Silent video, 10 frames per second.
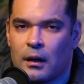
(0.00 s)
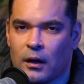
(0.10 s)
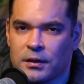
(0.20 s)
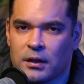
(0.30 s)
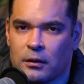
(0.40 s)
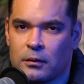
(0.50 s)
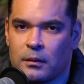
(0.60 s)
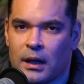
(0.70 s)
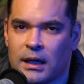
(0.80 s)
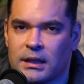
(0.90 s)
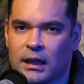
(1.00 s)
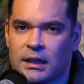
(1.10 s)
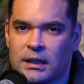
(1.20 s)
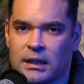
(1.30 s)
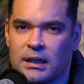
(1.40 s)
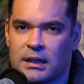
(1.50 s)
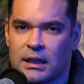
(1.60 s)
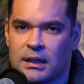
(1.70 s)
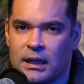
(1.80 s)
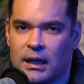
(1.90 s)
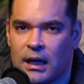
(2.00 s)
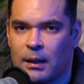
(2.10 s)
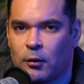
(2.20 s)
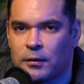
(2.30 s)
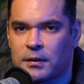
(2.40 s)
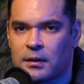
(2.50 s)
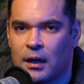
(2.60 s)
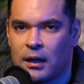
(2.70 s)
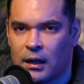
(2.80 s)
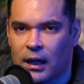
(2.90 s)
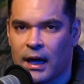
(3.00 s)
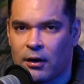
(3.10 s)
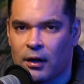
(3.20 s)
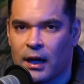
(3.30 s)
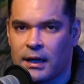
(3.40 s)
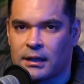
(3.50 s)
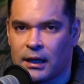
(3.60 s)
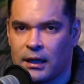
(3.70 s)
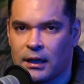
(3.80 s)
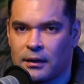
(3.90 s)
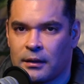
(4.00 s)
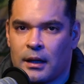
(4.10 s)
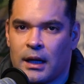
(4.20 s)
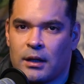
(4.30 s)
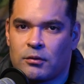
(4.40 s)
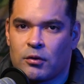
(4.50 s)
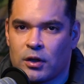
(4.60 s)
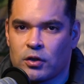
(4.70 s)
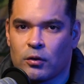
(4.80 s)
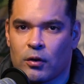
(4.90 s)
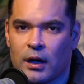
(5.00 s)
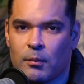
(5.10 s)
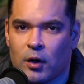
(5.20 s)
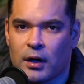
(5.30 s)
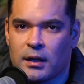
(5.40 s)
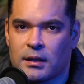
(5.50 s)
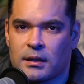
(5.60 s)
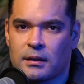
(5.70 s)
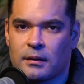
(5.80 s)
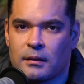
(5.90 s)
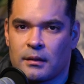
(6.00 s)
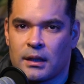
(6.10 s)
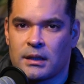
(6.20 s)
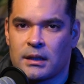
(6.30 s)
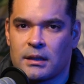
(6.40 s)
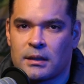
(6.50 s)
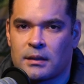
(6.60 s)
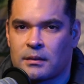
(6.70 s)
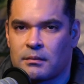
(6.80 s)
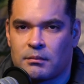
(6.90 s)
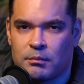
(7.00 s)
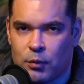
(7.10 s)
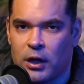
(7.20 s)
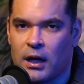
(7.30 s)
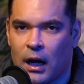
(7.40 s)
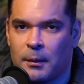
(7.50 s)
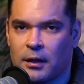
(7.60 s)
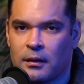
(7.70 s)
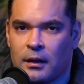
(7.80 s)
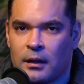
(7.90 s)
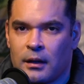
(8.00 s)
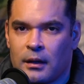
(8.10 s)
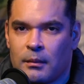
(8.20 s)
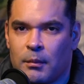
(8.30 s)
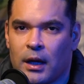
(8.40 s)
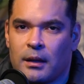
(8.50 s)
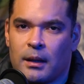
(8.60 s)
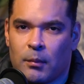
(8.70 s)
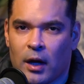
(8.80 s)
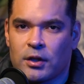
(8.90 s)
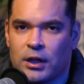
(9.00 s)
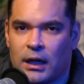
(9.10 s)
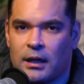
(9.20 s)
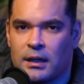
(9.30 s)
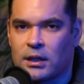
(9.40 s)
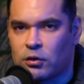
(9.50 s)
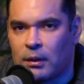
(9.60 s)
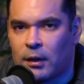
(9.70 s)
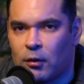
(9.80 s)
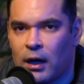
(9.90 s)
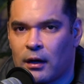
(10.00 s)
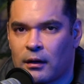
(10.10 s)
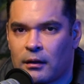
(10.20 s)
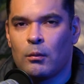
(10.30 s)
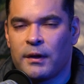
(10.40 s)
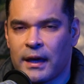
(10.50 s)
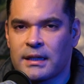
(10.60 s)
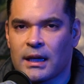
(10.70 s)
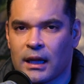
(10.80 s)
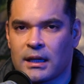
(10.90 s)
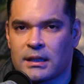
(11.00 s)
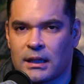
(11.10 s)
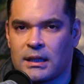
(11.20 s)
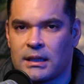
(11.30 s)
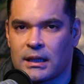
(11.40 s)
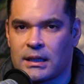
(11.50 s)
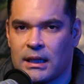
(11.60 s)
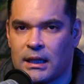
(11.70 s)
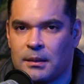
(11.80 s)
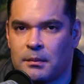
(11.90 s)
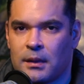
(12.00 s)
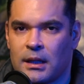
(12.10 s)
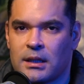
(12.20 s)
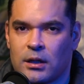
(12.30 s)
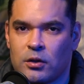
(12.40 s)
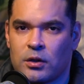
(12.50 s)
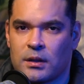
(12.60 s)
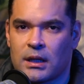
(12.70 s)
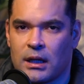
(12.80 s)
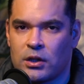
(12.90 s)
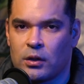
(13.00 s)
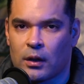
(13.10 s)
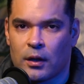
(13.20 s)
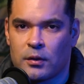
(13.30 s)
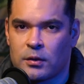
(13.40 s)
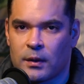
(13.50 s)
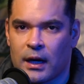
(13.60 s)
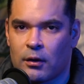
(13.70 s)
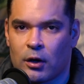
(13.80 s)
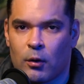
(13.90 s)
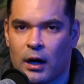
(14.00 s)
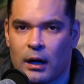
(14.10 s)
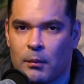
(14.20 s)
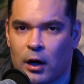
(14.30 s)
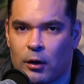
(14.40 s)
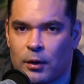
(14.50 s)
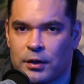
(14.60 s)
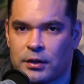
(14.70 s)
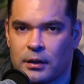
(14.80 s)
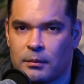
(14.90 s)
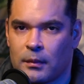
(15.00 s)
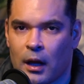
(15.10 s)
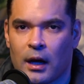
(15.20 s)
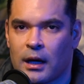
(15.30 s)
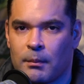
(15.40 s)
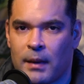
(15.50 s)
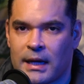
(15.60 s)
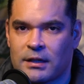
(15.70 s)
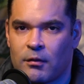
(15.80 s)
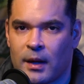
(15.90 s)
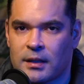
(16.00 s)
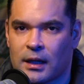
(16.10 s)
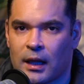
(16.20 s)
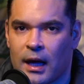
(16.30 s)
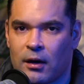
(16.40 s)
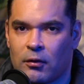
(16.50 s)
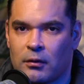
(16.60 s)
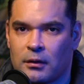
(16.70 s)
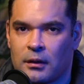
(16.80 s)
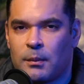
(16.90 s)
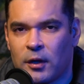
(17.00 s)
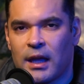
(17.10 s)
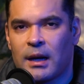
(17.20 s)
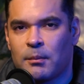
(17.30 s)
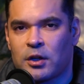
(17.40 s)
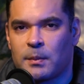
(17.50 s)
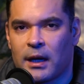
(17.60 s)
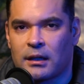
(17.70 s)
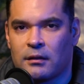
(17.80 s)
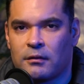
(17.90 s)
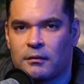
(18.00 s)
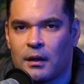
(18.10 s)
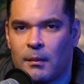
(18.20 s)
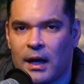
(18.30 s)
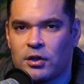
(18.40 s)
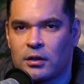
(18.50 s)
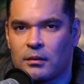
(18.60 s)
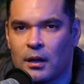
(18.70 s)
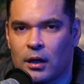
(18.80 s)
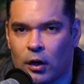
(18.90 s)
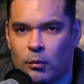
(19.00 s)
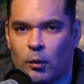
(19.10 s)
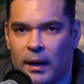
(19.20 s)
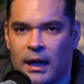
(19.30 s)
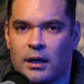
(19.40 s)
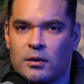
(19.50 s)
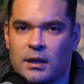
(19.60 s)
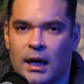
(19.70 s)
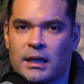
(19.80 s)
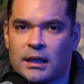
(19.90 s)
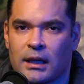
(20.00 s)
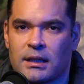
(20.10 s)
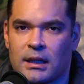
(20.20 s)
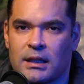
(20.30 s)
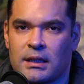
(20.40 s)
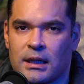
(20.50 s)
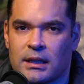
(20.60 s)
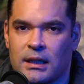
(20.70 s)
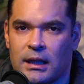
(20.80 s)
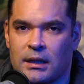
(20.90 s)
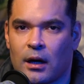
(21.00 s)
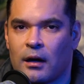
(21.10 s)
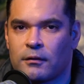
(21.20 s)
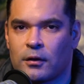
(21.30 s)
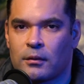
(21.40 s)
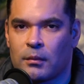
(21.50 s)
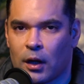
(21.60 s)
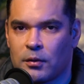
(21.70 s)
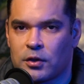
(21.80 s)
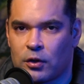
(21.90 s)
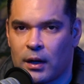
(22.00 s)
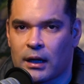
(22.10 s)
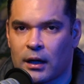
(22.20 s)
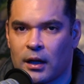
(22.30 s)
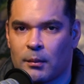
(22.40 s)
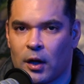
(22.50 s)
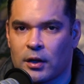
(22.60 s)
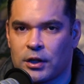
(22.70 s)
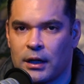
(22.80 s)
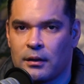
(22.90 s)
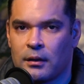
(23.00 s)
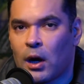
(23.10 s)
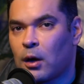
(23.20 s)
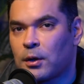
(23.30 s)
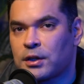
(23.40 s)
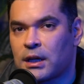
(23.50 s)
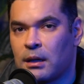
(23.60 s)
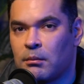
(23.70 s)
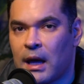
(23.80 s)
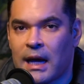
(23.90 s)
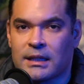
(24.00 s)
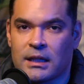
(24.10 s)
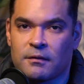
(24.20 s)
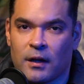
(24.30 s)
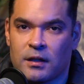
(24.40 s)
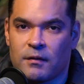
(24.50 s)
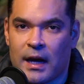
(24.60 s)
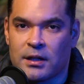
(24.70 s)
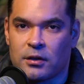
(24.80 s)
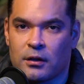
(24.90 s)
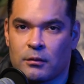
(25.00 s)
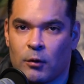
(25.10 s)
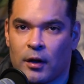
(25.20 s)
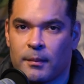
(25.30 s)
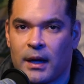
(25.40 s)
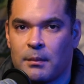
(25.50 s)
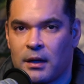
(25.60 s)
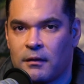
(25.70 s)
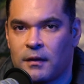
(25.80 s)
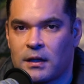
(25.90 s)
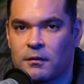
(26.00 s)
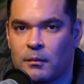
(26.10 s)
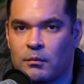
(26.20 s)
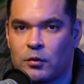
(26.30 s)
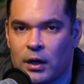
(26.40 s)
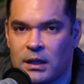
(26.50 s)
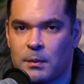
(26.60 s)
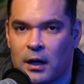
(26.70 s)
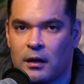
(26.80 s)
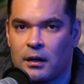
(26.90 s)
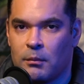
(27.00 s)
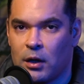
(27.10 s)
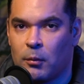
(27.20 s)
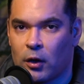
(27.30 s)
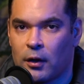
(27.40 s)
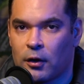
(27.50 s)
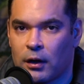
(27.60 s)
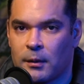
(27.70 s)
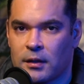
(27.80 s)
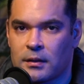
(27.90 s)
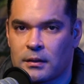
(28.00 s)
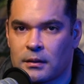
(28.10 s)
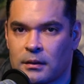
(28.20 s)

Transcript: Also, X L S sixty-six D enables uncollateralized lending. In traditional credit markets, this is pretty common, but in blockchain, it's extremely rare. With X L S sixty-six D, institutions can issue loans without requiring borrowers to lock up massive amounts of collateral. To put that in perspective, imagine a global bank using X L S sixty-six D to offer loans directly on the blockchain. Borrowers can access funds faster, while the bank benefits from transparent, immutable loan agreements.